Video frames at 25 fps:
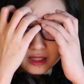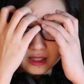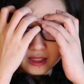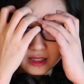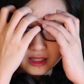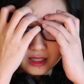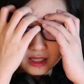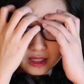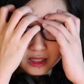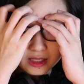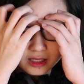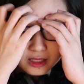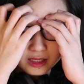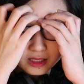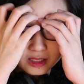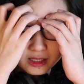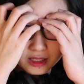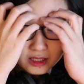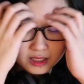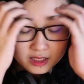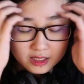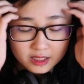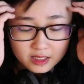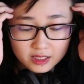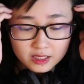Like
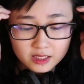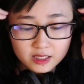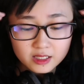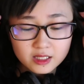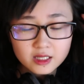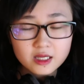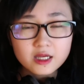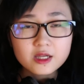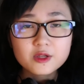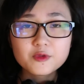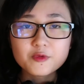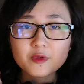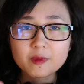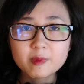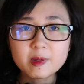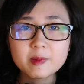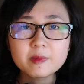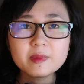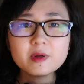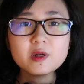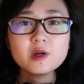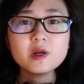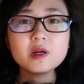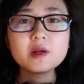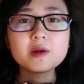
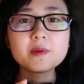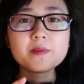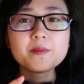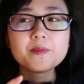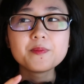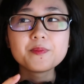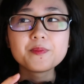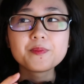remember